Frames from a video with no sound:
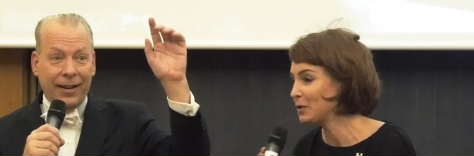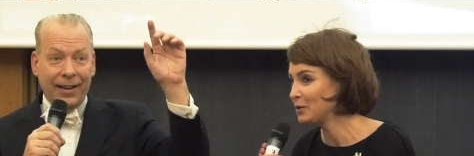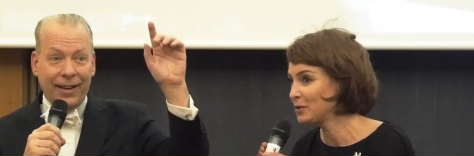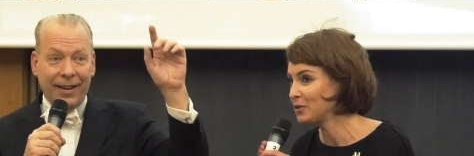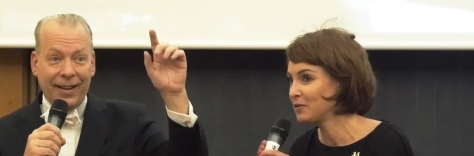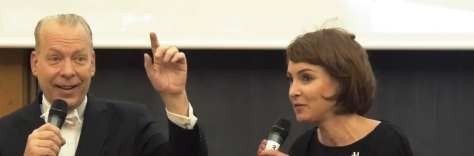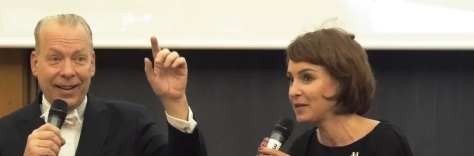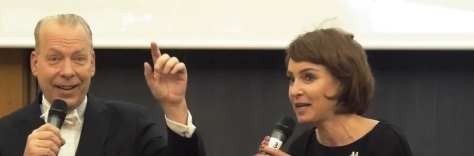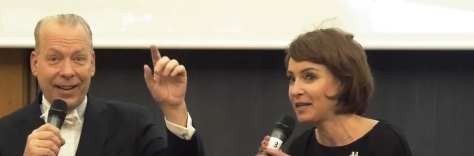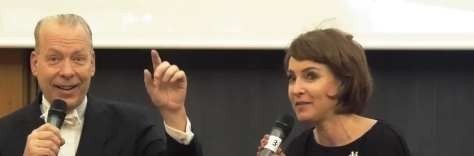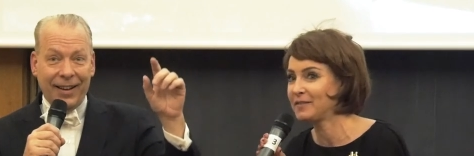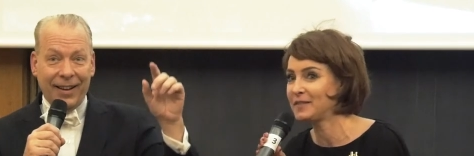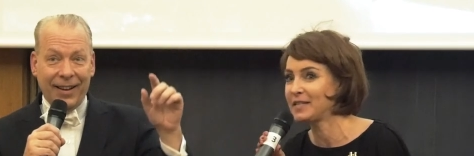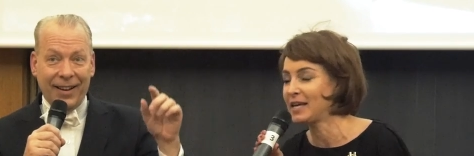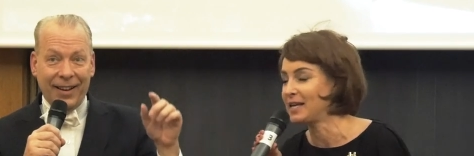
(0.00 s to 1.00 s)
Speaker 1: also what I
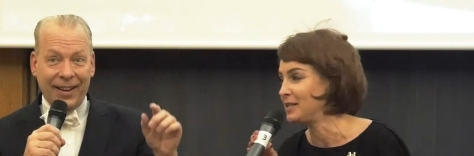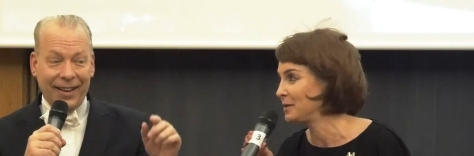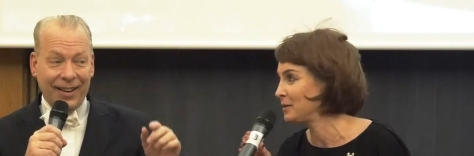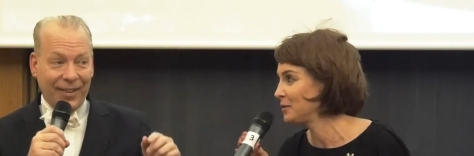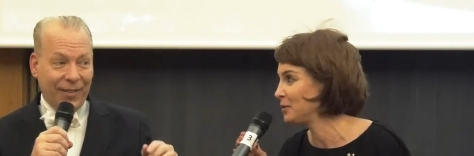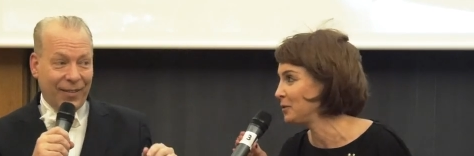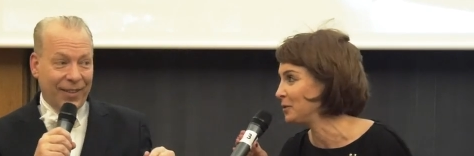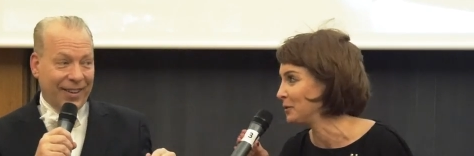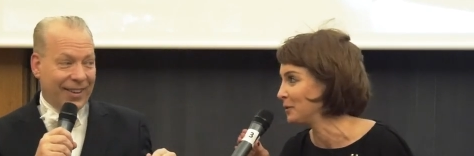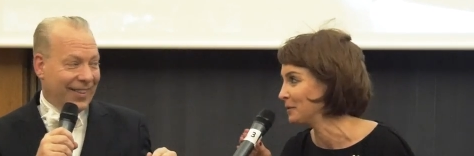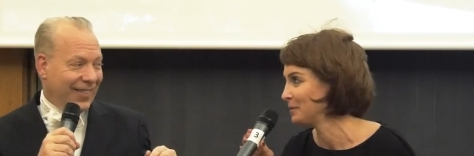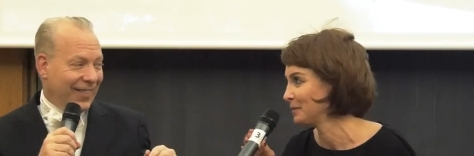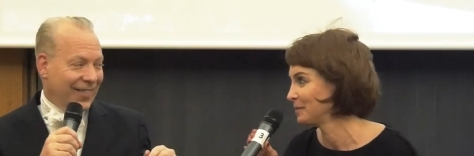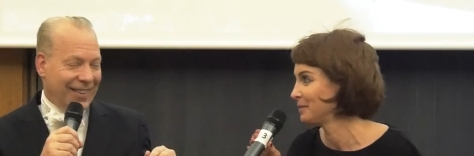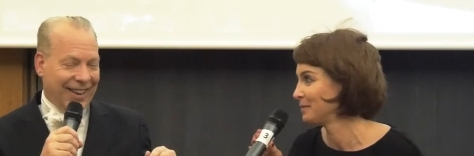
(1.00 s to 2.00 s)
have said to you.
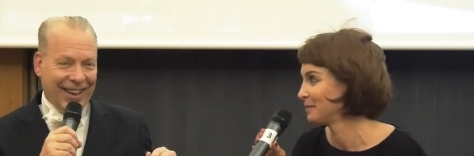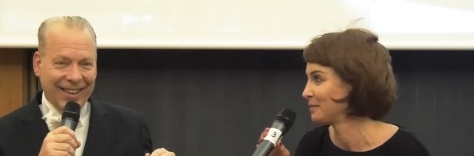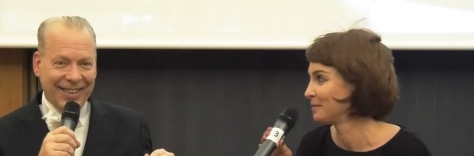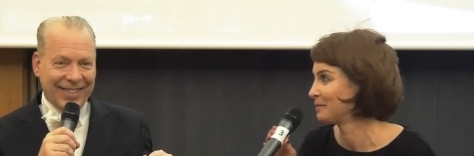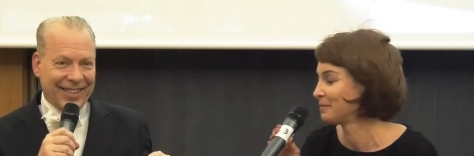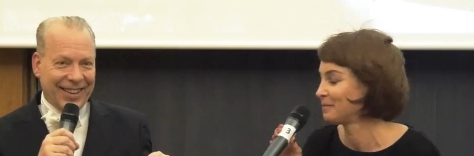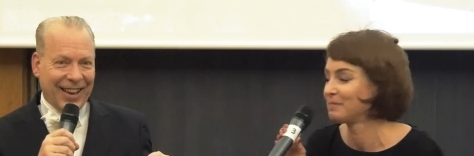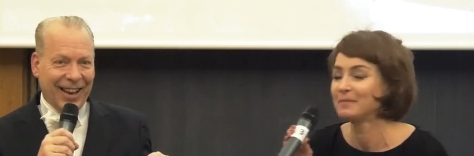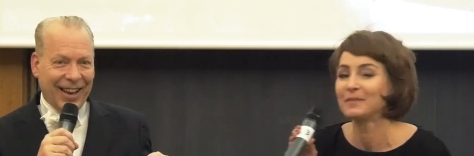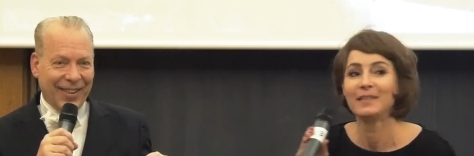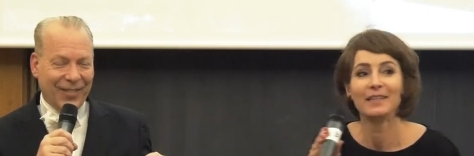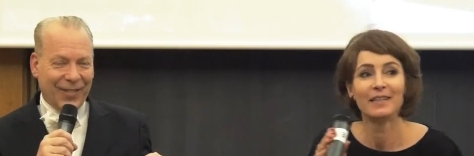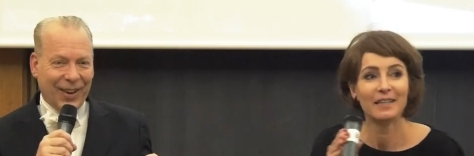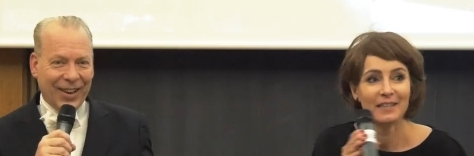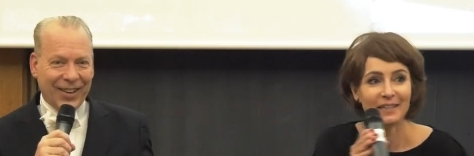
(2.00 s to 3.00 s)
Speaker 2: Yes. I,
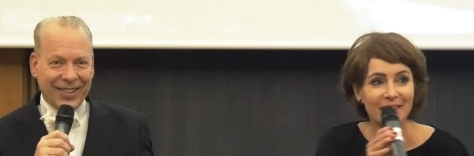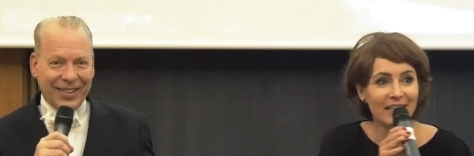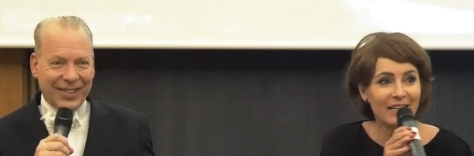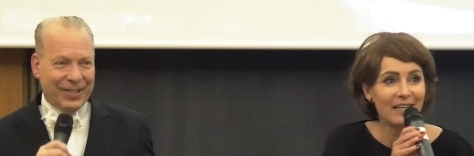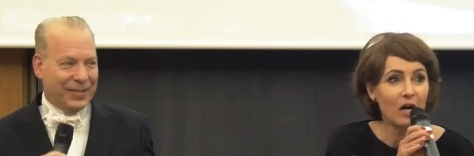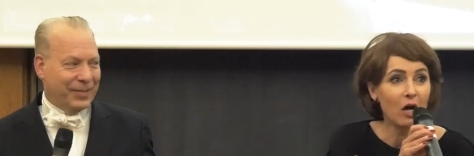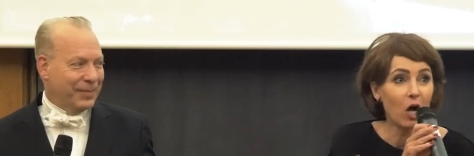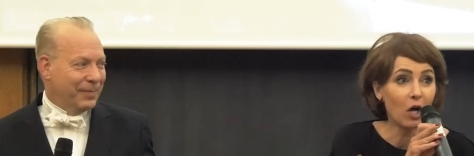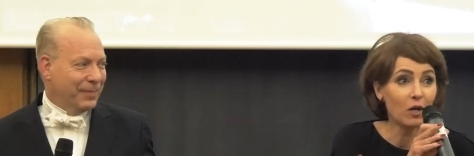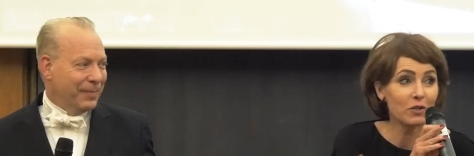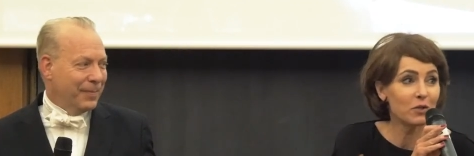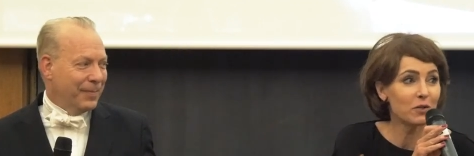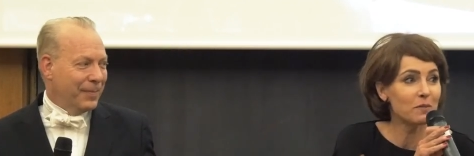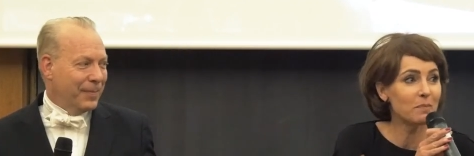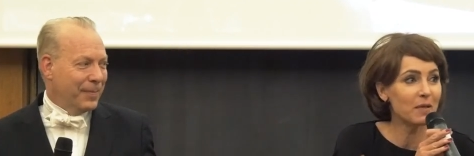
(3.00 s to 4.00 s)
what?
Speaker 1: All
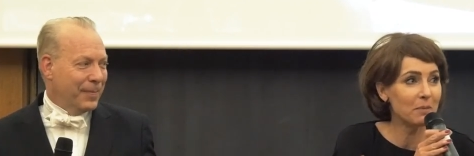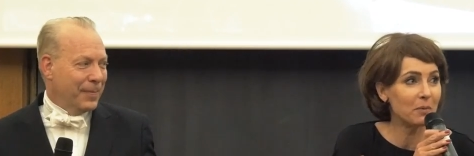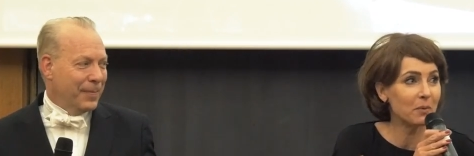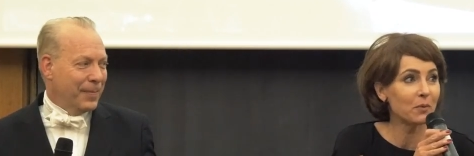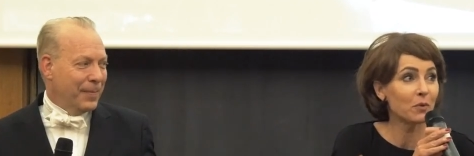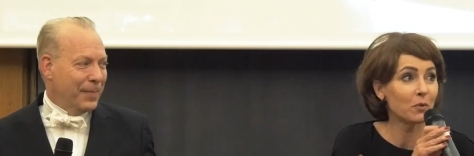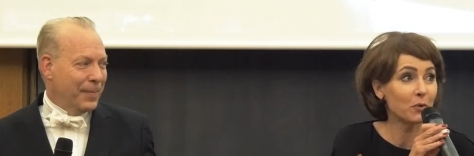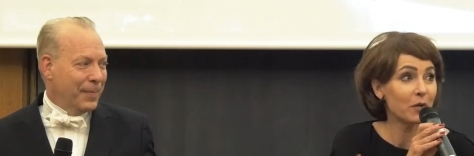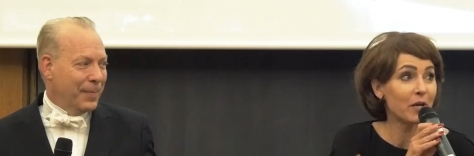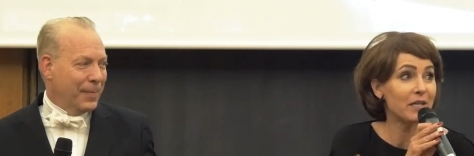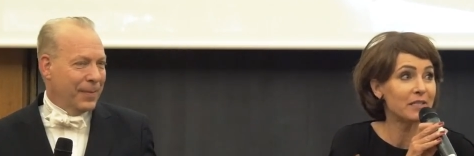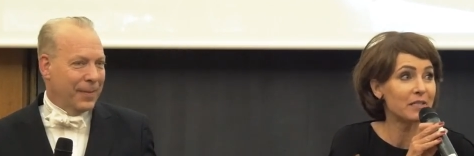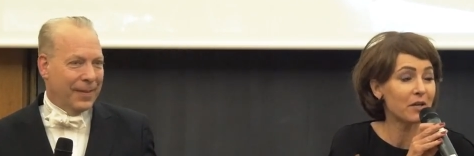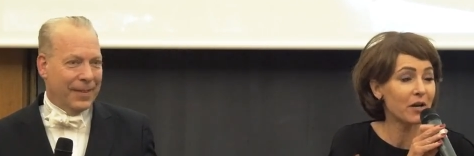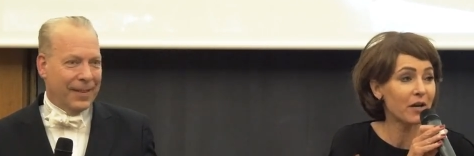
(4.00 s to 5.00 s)
those people who
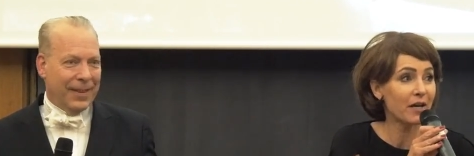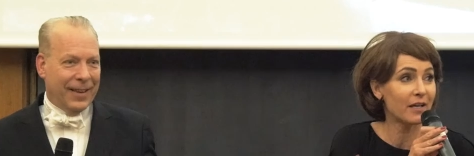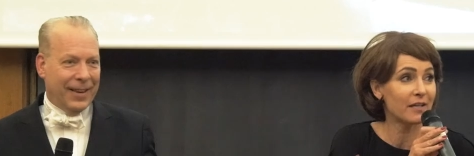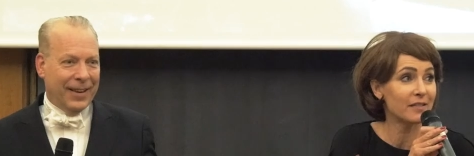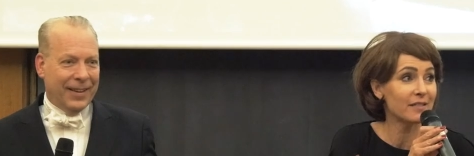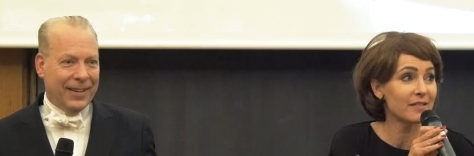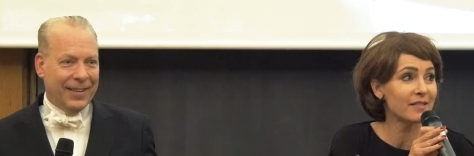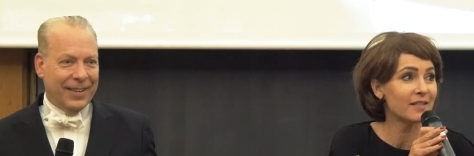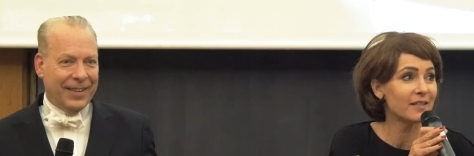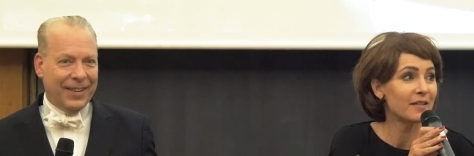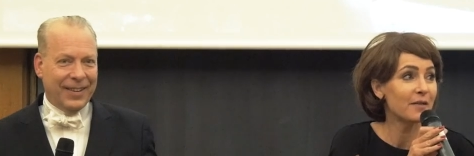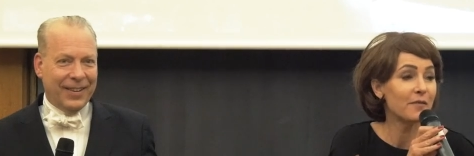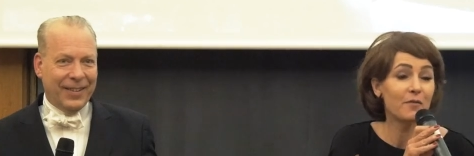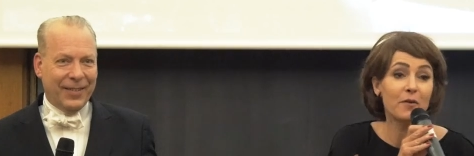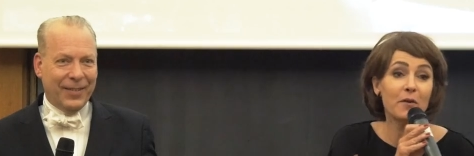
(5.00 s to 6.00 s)
raised their hands
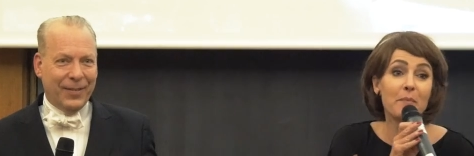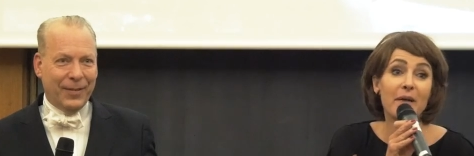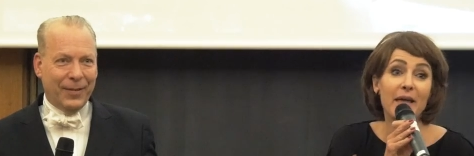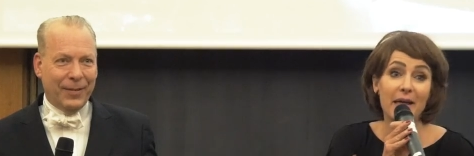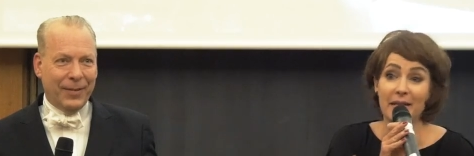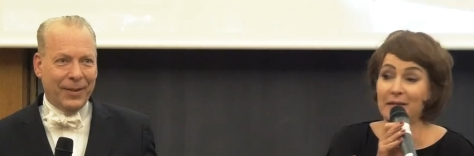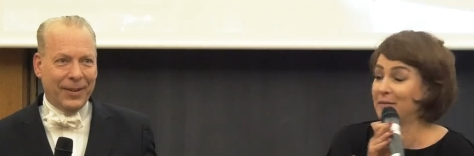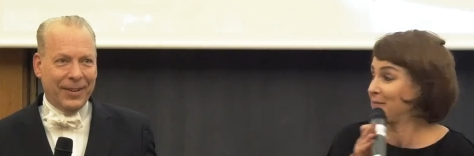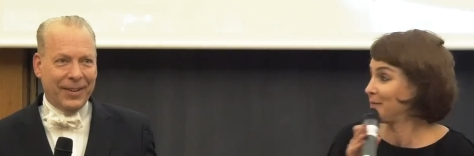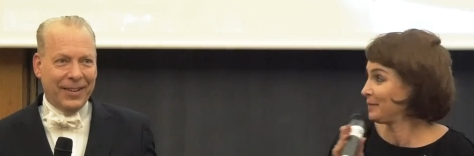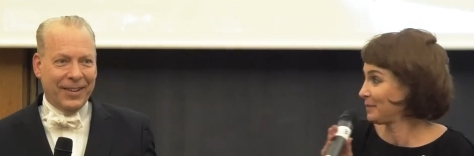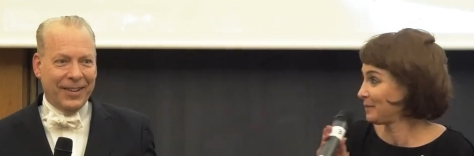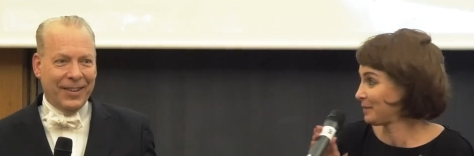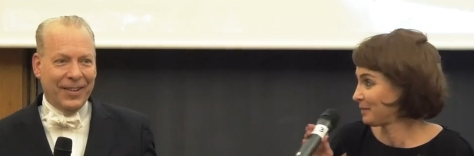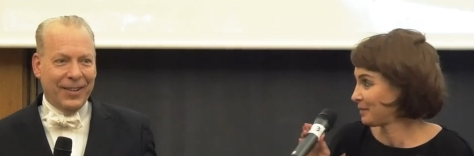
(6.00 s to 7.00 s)
were men.
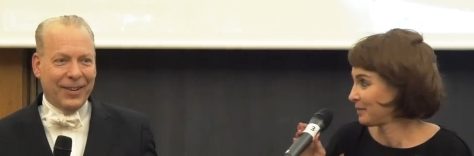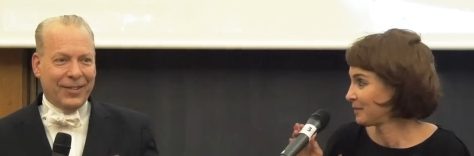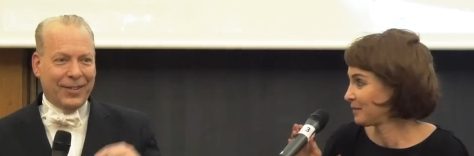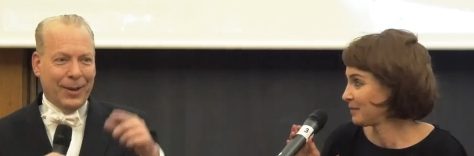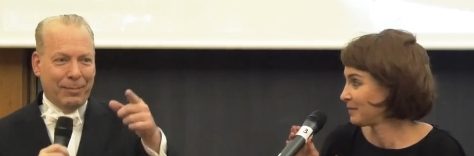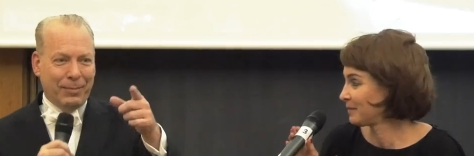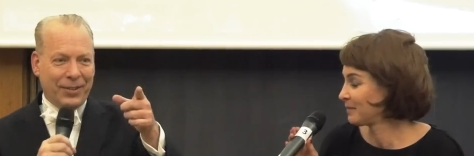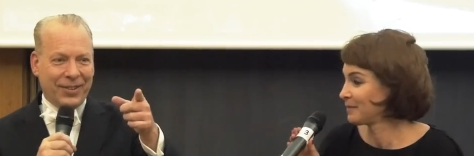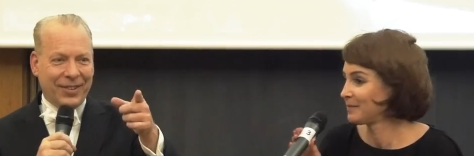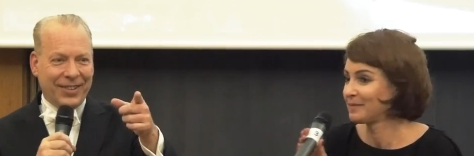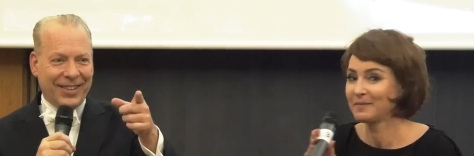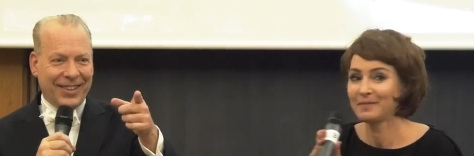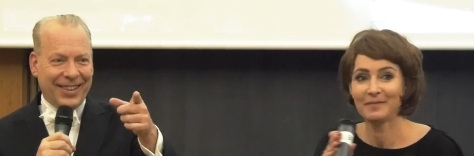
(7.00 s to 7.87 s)
Except.